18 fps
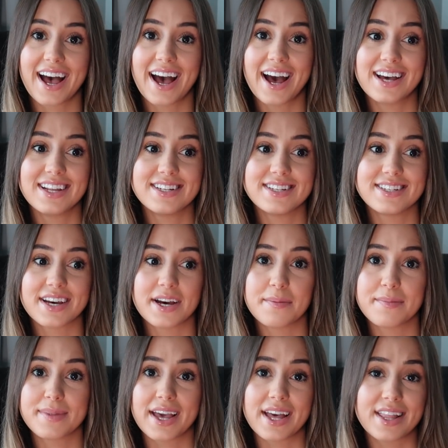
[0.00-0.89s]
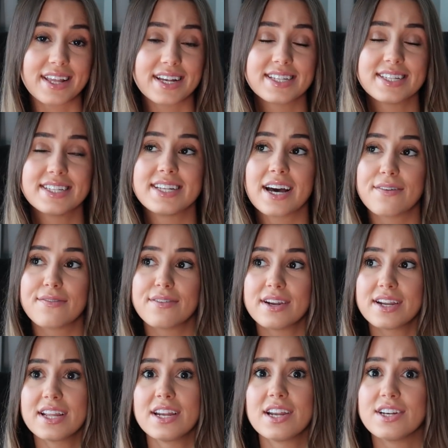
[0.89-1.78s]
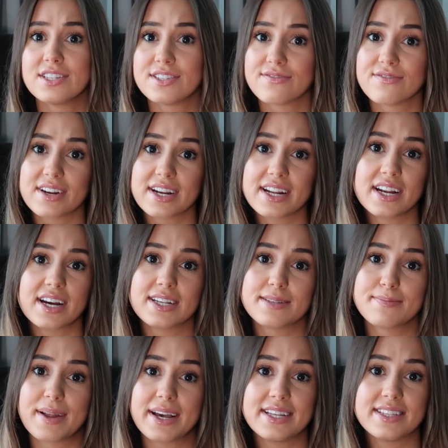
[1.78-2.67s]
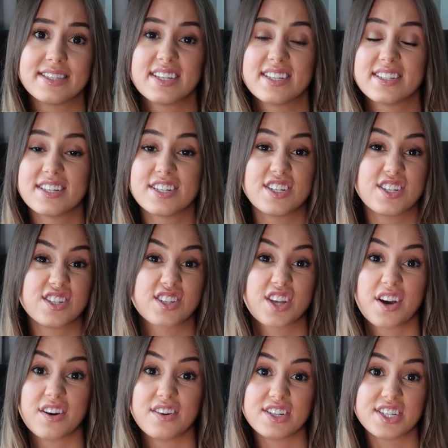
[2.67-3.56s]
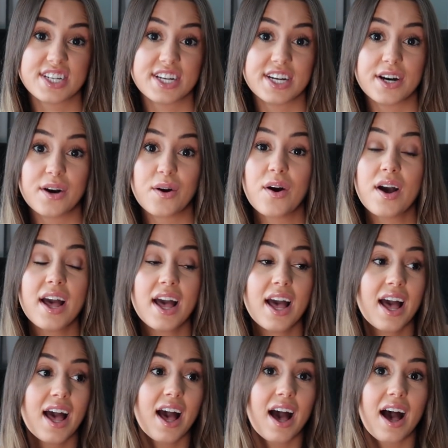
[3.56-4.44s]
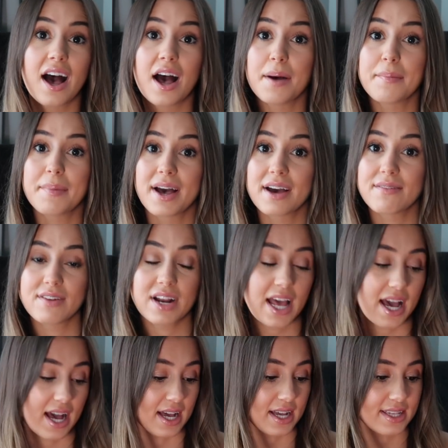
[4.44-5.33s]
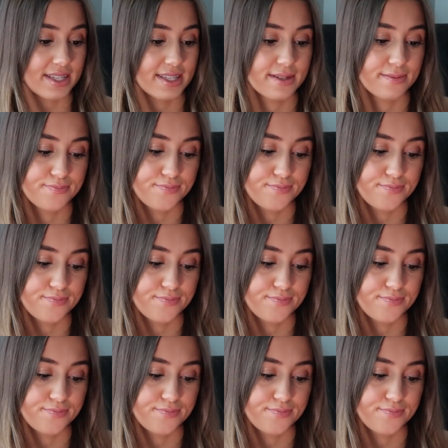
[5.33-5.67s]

And yeah, there's definitely loads of really nice places to just go and chill and relax.